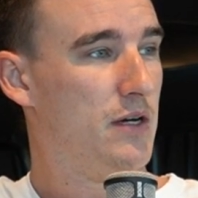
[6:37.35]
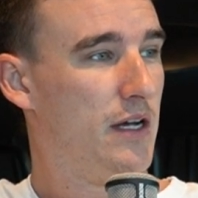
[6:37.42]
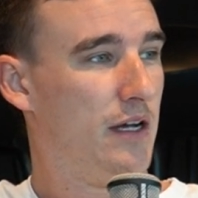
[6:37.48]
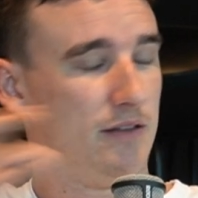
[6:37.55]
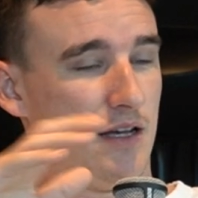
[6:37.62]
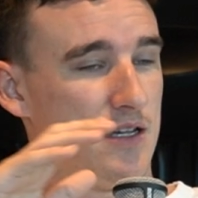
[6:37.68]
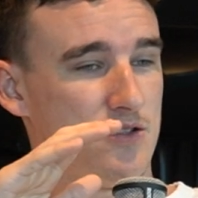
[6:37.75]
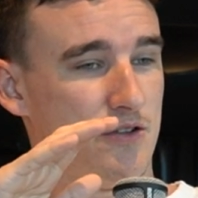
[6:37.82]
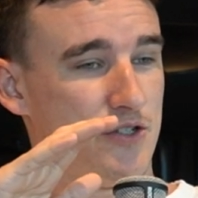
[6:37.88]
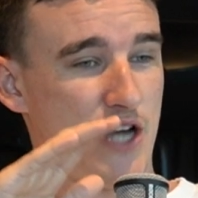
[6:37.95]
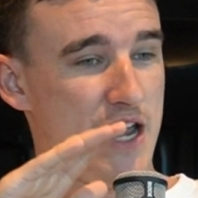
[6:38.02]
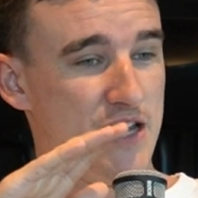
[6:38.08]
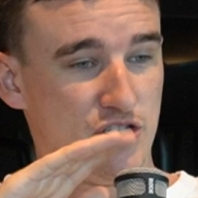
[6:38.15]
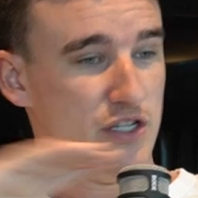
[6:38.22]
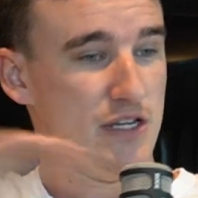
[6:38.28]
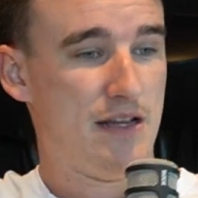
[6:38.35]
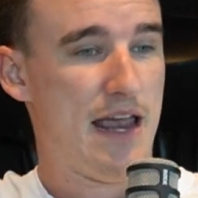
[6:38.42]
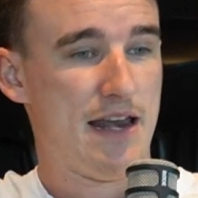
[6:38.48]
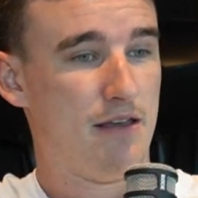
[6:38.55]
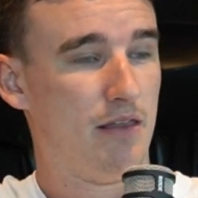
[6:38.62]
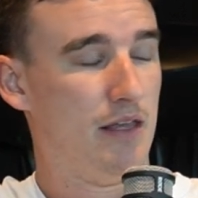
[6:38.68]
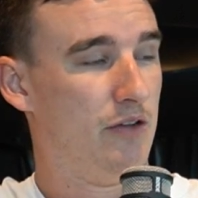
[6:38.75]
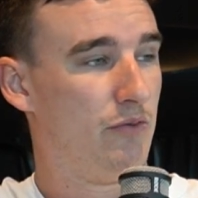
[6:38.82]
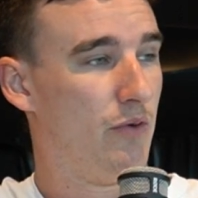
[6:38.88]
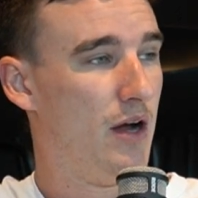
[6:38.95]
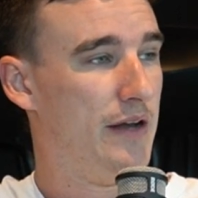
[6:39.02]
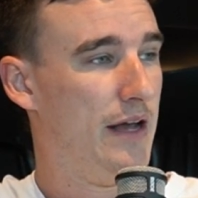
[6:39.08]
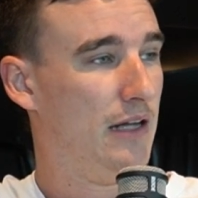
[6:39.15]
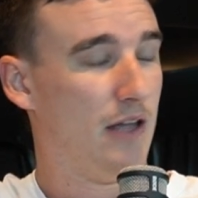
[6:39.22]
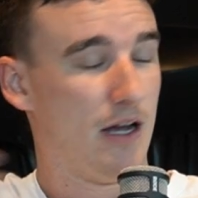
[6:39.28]
It does not change anything right
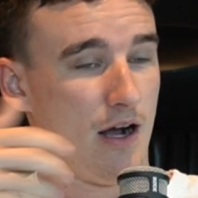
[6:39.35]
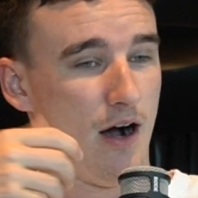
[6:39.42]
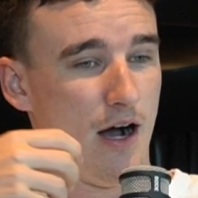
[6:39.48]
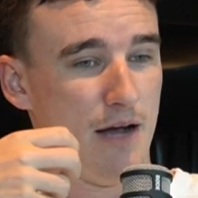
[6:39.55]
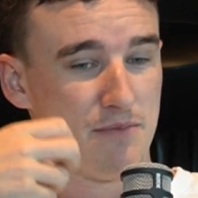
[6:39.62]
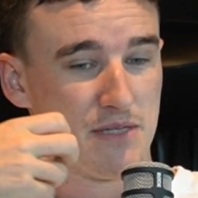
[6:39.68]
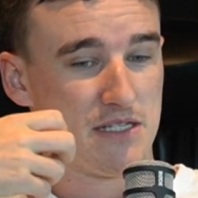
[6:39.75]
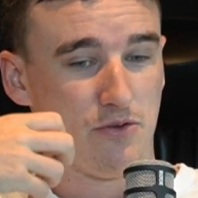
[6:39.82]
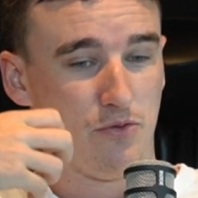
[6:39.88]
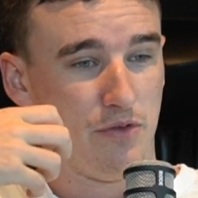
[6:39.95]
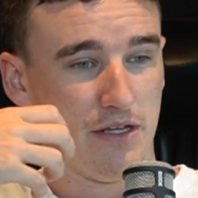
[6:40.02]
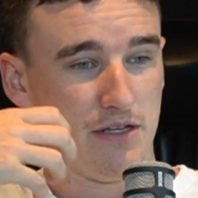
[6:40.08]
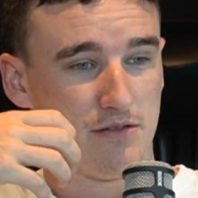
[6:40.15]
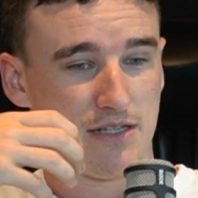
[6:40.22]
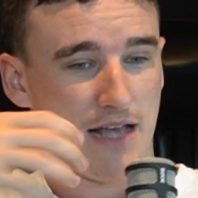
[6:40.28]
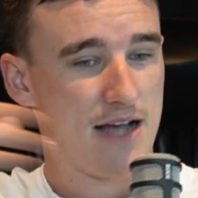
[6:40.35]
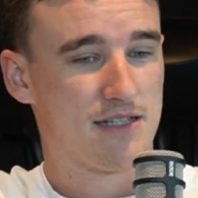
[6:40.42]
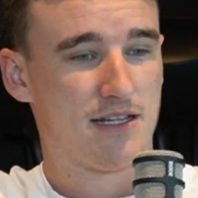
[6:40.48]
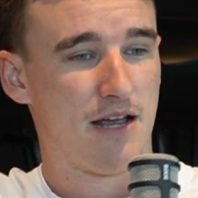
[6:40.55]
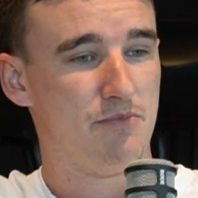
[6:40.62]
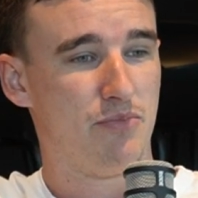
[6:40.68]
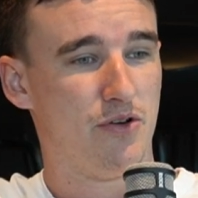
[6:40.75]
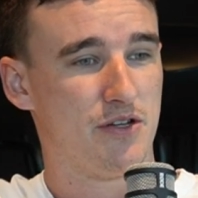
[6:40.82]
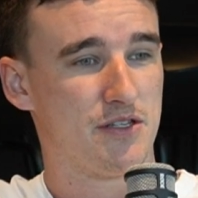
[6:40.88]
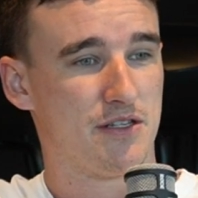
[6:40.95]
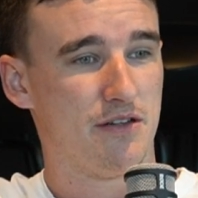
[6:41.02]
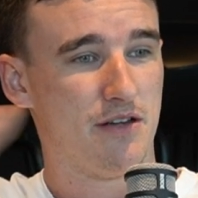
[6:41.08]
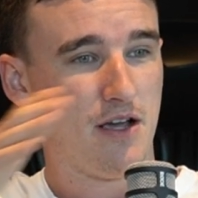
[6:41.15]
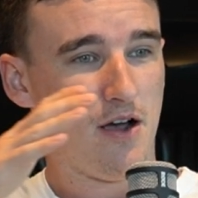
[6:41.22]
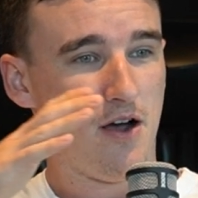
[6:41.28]
now. Like, I'm still the exact same person.